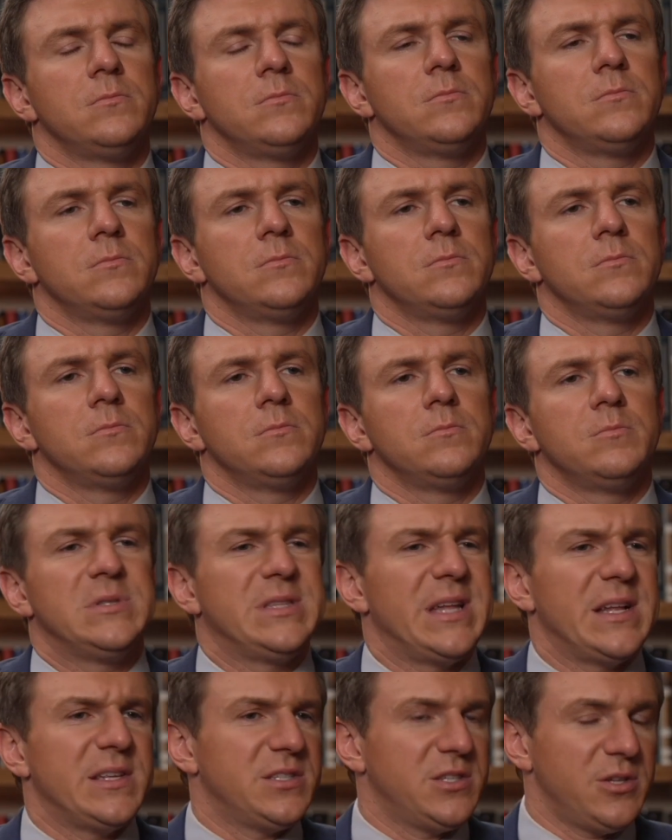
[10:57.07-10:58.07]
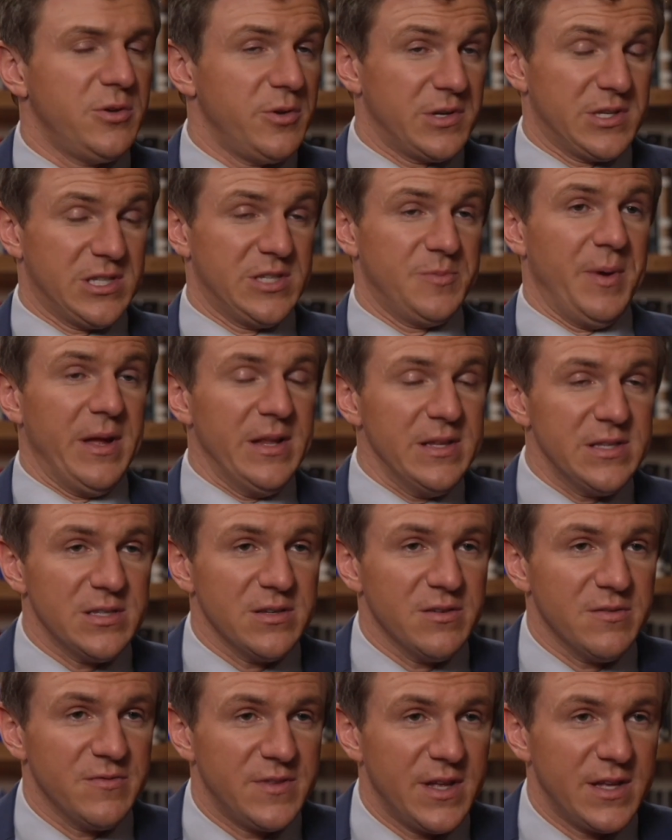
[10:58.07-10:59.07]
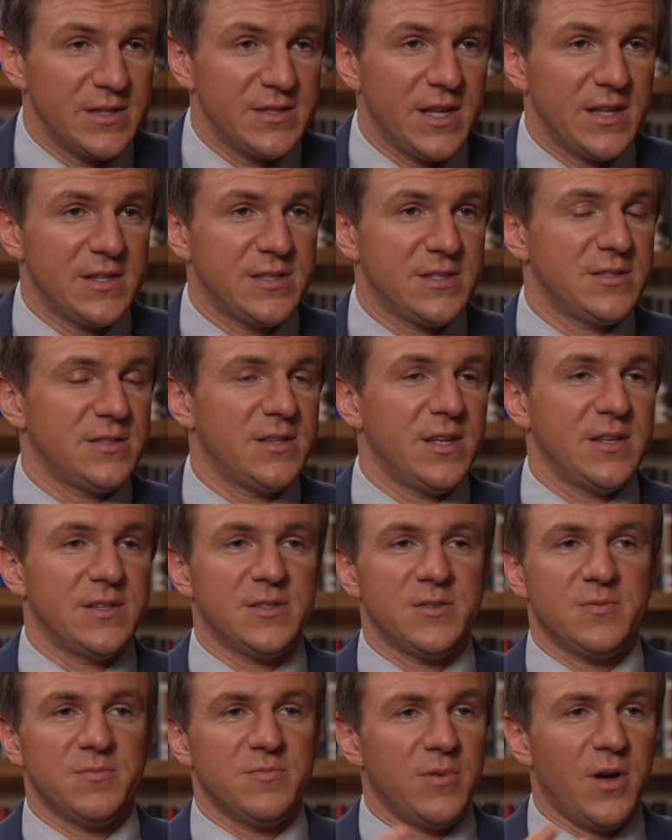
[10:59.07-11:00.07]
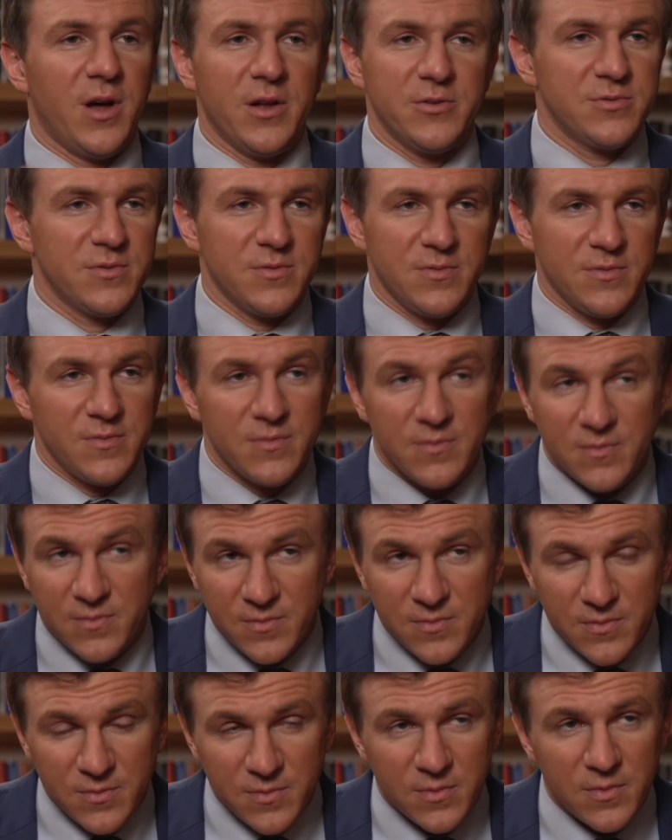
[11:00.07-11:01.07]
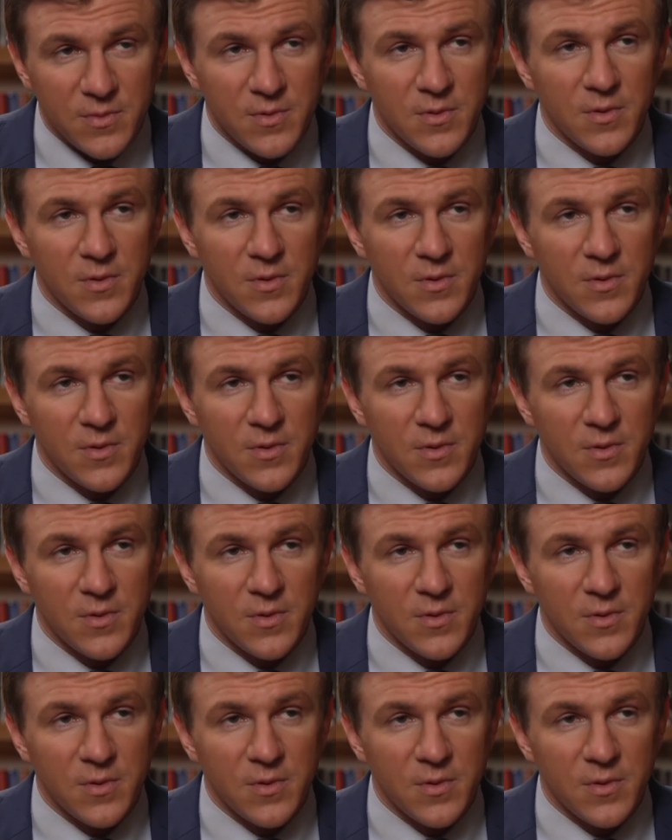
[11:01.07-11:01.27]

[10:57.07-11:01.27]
crews. But that's you know, too expensive. That that's that's. It's, but it's but it's probably